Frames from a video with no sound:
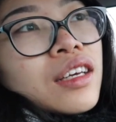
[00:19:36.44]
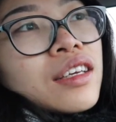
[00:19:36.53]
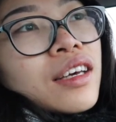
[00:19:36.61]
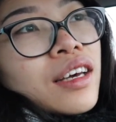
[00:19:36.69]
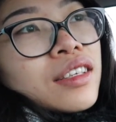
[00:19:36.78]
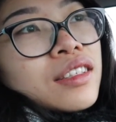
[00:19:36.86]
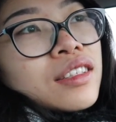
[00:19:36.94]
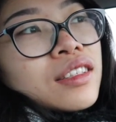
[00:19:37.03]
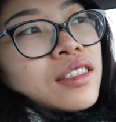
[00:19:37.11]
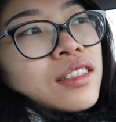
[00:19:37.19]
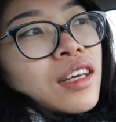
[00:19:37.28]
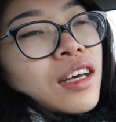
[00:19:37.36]

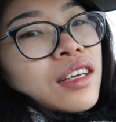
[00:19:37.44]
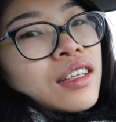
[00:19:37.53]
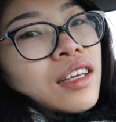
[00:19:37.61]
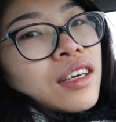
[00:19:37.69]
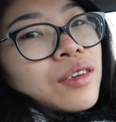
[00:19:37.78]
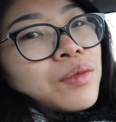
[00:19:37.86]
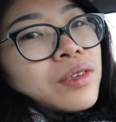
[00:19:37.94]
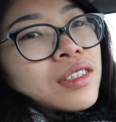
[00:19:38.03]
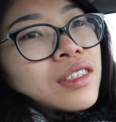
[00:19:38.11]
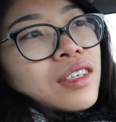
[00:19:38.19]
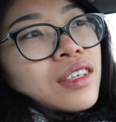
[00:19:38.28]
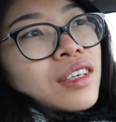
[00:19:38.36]
Yes and then we'll
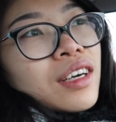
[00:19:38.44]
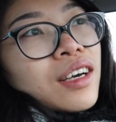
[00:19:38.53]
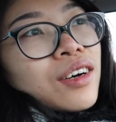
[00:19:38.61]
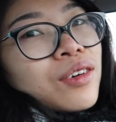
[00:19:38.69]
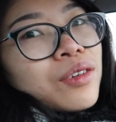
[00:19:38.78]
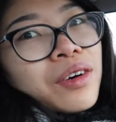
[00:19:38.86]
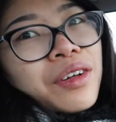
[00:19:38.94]
see how